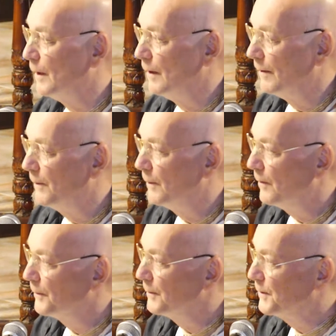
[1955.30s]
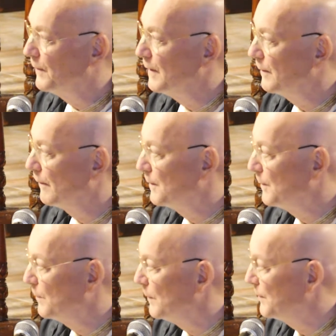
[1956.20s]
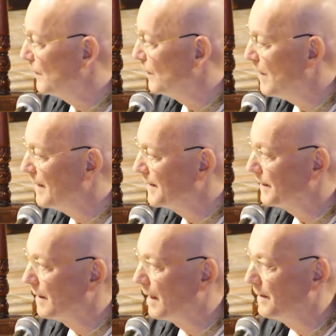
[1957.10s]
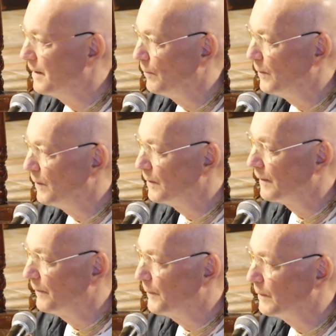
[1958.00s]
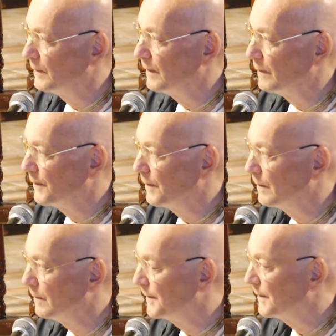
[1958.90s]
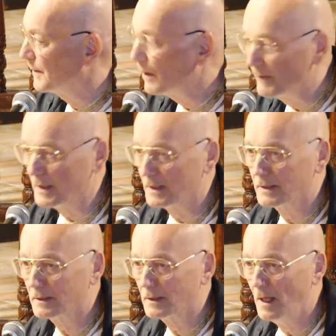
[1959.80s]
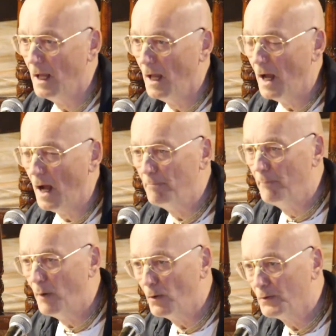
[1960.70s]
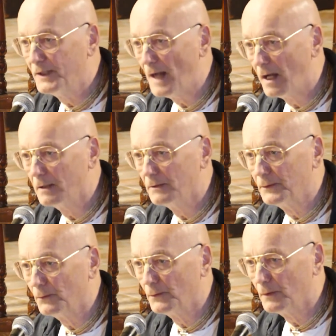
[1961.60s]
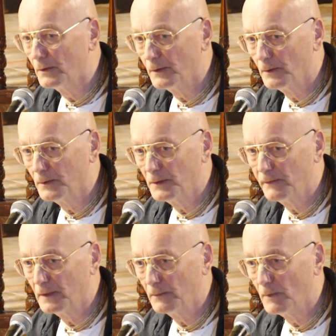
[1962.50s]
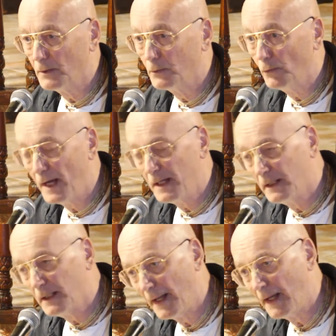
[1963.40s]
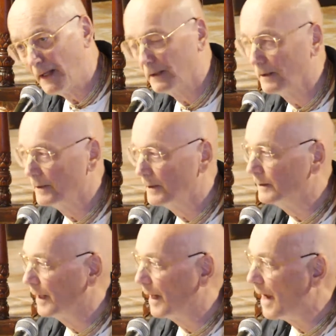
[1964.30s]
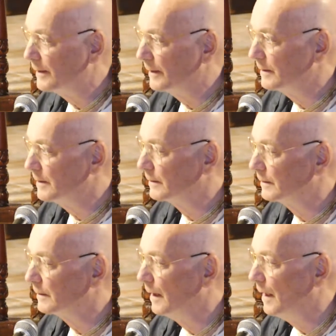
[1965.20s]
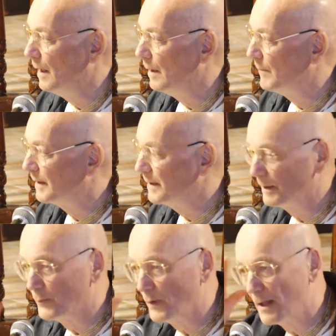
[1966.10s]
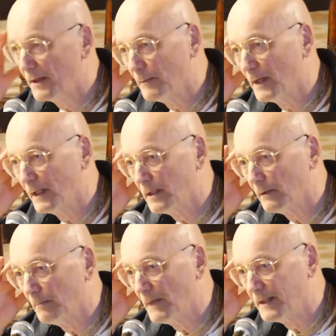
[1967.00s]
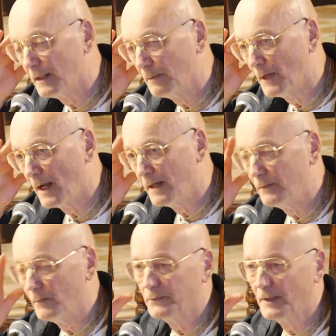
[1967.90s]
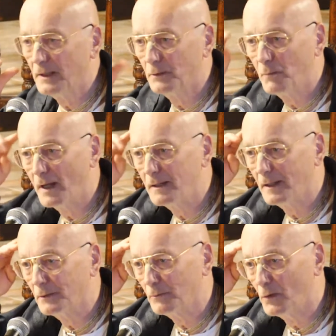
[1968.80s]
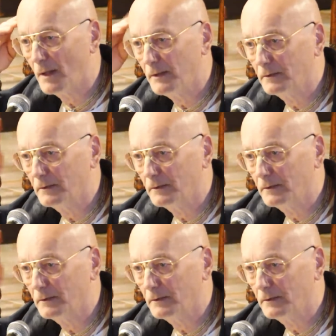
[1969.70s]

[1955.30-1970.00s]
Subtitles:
The lotus feet of the spiritual master are the abode of pure devotional service. I bow down to those lotus feet with great care and attention. My dear brother, my dear mind, we treat the mind like a brother.